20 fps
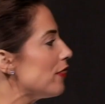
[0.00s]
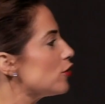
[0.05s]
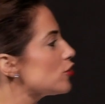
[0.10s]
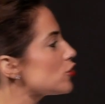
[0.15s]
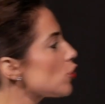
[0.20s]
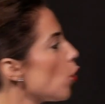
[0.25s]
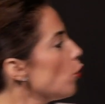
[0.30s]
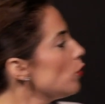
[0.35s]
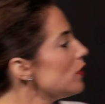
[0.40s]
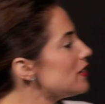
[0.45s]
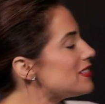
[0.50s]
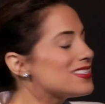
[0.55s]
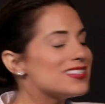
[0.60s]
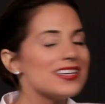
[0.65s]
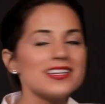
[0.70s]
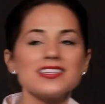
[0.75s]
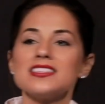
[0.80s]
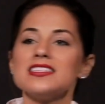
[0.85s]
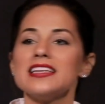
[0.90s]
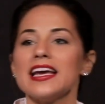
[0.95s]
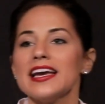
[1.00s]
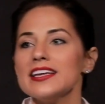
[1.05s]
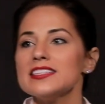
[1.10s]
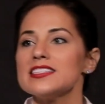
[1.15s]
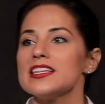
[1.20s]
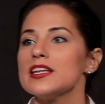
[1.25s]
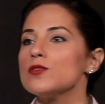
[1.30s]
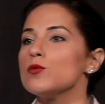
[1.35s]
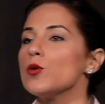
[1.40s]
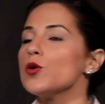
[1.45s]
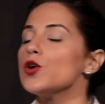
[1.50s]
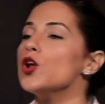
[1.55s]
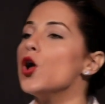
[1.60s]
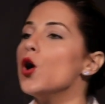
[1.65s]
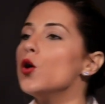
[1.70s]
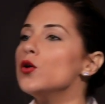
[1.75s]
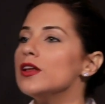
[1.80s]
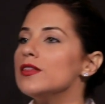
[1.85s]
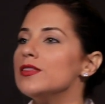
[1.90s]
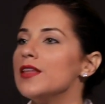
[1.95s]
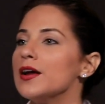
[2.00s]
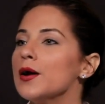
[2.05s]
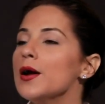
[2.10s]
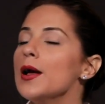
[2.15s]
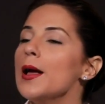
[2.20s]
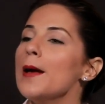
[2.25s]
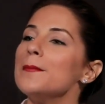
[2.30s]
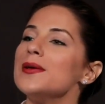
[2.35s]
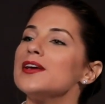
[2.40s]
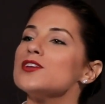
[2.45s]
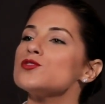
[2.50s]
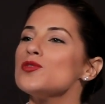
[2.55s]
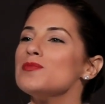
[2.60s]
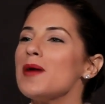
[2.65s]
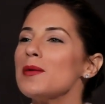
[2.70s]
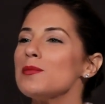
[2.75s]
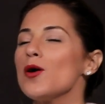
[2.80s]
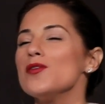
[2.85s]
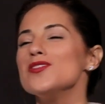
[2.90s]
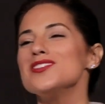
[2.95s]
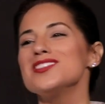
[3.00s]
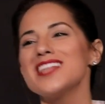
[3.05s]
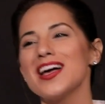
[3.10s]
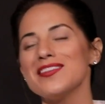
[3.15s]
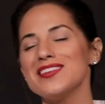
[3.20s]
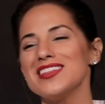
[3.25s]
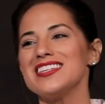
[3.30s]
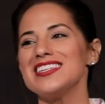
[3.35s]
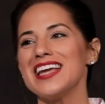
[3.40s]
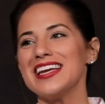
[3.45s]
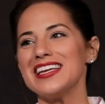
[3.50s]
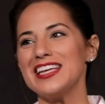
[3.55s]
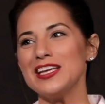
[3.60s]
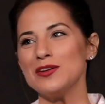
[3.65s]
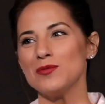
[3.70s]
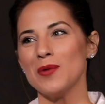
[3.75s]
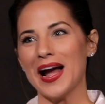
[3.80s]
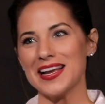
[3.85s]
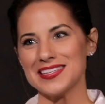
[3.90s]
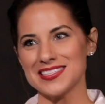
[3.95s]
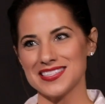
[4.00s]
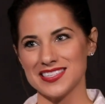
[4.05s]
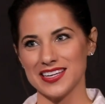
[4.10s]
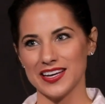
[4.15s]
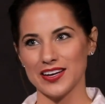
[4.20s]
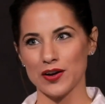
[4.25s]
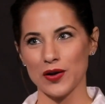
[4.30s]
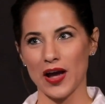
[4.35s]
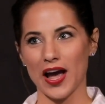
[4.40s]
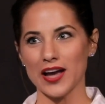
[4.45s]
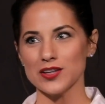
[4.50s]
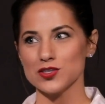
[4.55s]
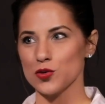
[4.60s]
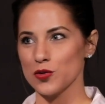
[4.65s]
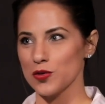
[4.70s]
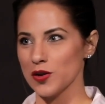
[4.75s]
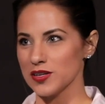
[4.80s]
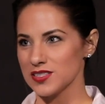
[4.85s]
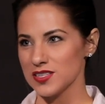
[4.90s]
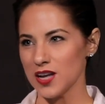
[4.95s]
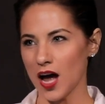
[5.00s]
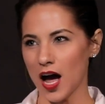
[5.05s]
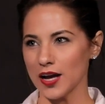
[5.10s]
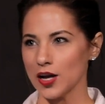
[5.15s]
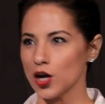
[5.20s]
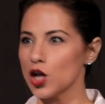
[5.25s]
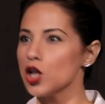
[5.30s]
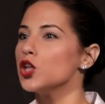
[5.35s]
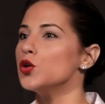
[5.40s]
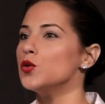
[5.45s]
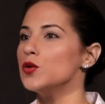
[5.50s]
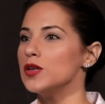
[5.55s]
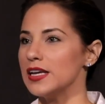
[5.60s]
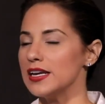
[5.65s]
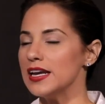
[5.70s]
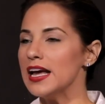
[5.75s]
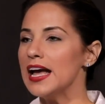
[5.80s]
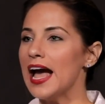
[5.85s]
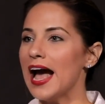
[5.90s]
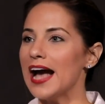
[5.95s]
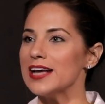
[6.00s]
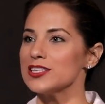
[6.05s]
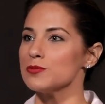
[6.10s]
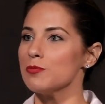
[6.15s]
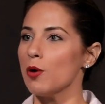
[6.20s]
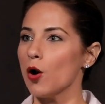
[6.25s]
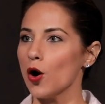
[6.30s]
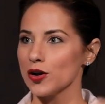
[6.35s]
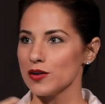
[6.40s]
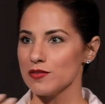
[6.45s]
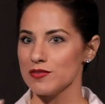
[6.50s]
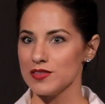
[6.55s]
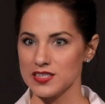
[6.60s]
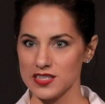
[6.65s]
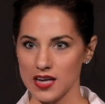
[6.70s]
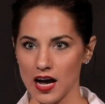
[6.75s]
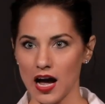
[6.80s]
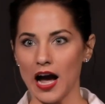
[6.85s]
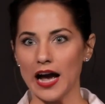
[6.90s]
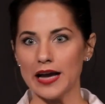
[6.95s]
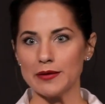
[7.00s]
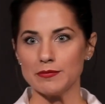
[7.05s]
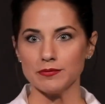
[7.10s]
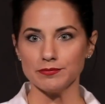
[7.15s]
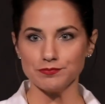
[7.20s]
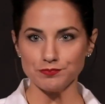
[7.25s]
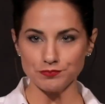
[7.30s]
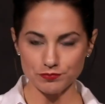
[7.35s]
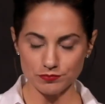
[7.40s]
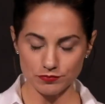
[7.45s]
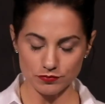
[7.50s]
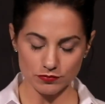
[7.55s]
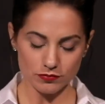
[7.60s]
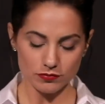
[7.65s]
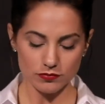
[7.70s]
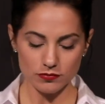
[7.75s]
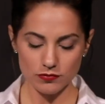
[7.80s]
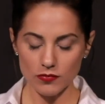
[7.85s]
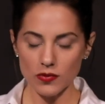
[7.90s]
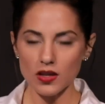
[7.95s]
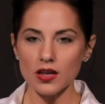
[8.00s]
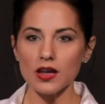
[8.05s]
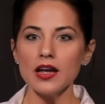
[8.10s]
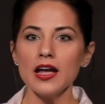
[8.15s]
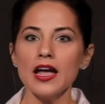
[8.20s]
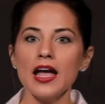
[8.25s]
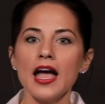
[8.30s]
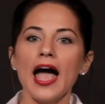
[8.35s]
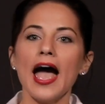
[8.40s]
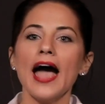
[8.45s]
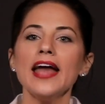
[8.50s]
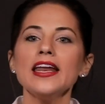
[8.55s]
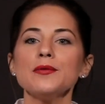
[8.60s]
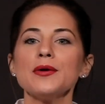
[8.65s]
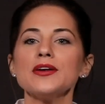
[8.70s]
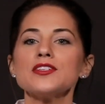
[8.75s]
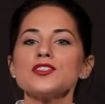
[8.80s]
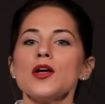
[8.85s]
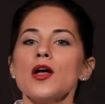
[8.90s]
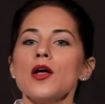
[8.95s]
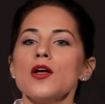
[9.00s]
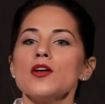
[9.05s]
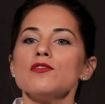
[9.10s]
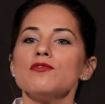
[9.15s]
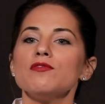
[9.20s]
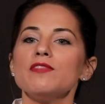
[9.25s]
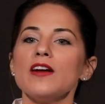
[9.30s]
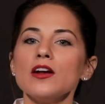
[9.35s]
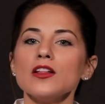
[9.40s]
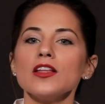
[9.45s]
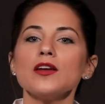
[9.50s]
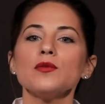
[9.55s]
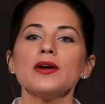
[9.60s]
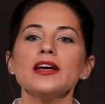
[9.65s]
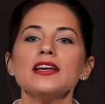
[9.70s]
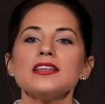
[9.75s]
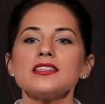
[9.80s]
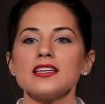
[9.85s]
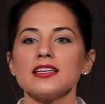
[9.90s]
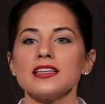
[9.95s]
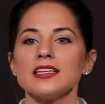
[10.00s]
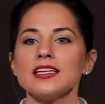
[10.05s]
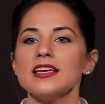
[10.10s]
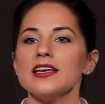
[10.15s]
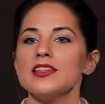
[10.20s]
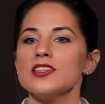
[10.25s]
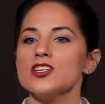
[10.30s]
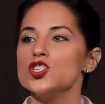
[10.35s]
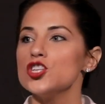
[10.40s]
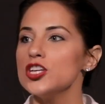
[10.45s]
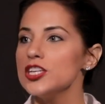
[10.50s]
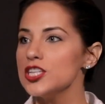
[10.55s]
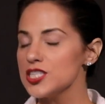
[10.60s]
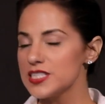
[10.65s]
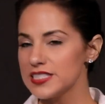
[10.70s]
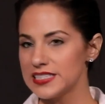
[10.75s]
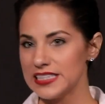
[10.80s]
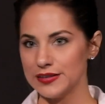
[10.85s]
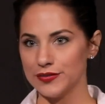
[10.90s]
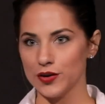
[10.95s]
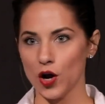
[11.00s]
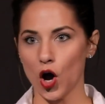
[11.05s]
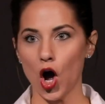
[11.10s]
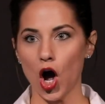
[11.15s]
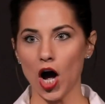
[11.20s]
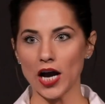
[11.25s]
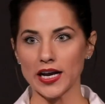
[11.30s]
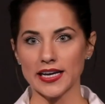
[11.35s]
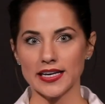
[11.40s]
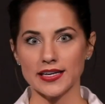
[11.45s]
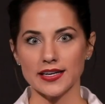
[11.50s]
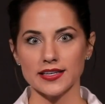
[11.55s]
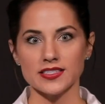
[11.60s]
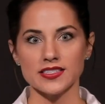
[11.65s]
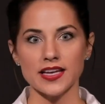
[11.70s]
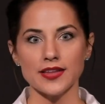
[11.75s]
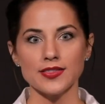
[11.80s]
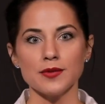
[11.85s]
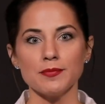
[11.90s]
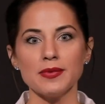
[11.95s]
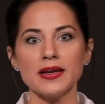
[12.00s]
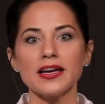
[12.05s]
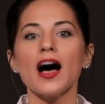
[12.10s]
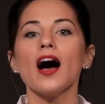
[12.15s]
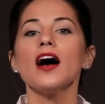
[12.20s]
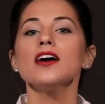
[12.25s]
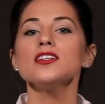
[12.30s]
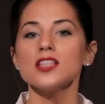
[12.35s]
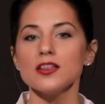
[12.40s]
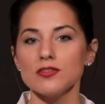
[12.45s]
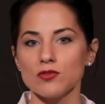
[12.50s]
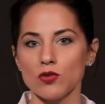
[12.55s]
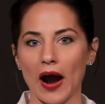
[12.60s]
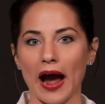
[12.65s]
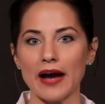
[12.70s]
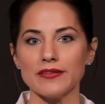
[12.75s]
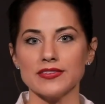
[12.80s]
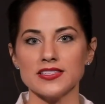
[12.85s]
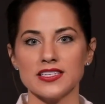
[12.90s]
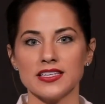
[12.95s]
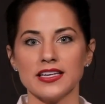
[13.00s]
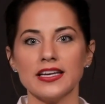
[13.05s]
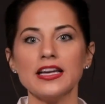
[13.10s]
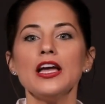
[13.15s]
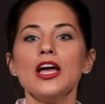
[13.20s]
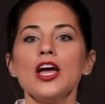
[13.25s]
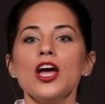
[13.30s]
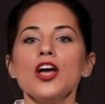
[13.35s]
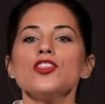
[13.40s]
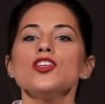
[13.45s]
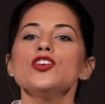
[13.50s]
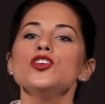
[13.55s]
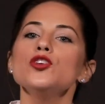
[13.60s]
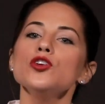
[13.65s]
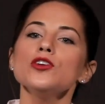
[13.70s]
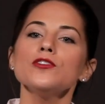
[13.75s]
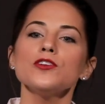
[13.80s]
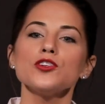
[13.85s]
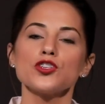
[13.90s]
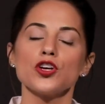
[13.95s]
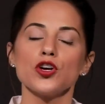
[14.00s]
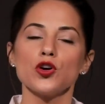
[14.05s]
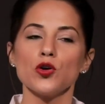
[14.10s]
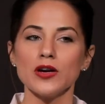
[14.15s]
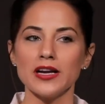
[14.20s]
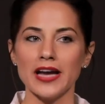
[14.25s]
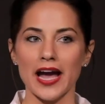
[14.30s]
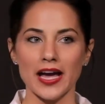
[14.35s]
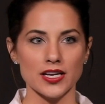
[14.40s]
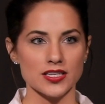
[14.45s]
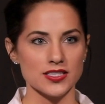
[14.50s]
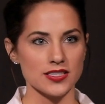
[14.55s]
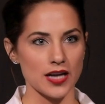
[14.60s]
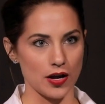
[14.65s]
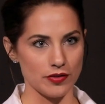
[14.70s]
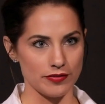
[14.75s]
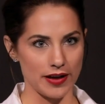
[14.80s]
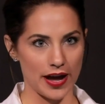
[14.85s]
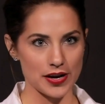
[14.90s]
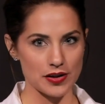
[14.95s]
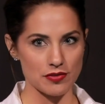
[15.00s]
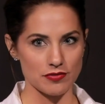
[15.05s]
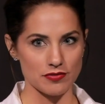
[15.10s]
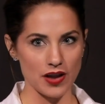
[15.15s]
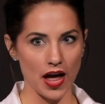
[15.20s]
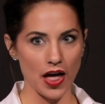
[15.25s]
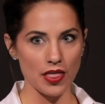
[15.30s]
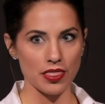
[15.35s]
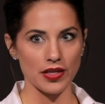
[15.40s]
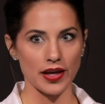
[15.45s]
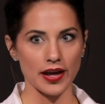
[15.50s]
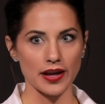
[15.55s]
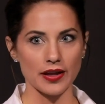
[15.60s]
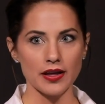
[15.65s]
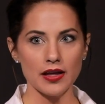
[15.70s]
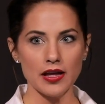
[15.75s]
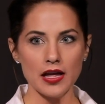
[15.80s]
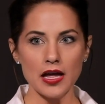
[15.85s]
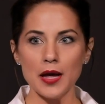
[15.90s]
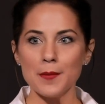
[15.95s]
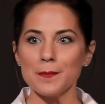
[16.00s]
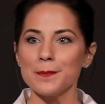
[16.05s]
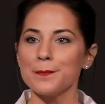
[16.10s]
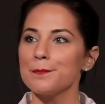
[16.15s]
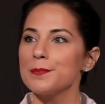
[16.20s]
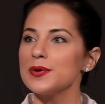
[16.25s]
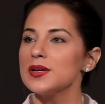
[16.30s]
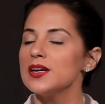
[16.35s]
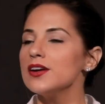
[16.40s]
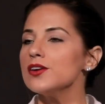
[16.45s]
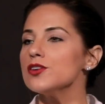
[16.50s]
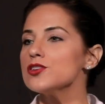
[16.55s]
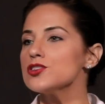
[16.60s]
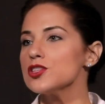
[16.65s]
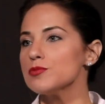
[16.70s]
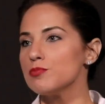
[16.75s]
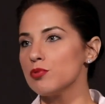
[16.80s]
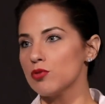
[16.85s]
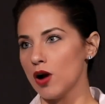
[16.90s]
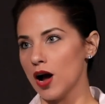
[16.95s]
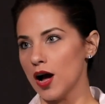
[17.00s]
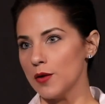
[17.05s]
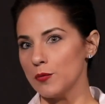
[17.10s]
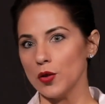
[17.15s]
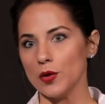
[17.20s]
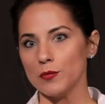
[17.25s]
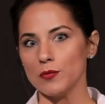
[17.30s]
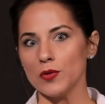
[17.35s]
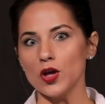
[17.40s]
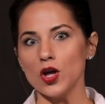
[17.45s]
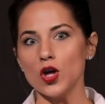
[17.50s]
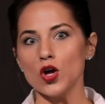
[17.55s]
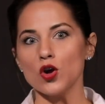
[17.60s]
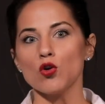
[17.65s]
And there's only 6 days that were noted there because remember, on the 7th day he rested, okay? So that's not included as a part of the time. Anyways, fairly recently, the genius Stephen Hawking said that because of gravity, the universe could create itself out of nothing. But here's the problem.